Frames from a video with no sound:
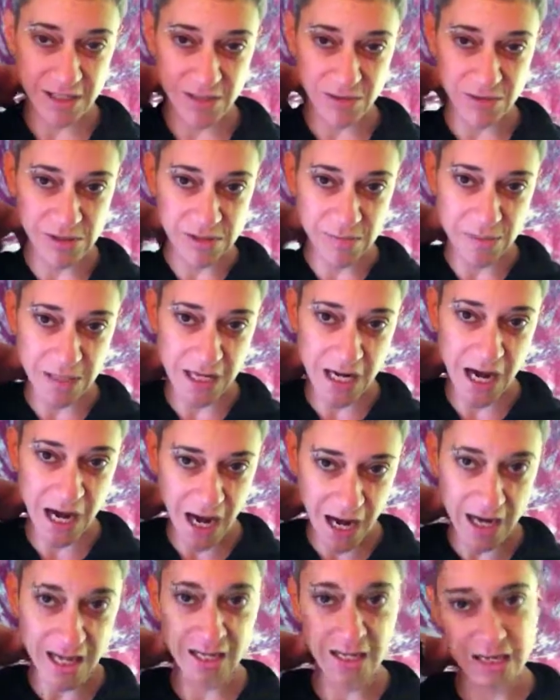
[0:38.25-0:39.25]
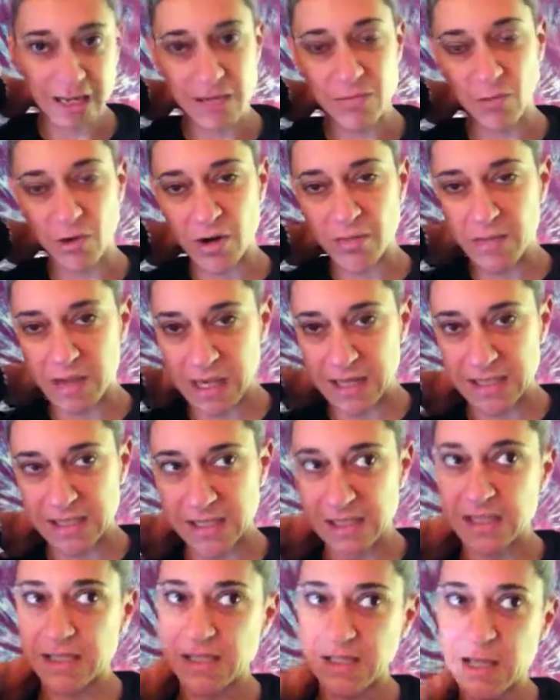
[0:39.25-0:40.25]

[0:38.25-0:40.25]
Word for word: It used to be I need more medicine,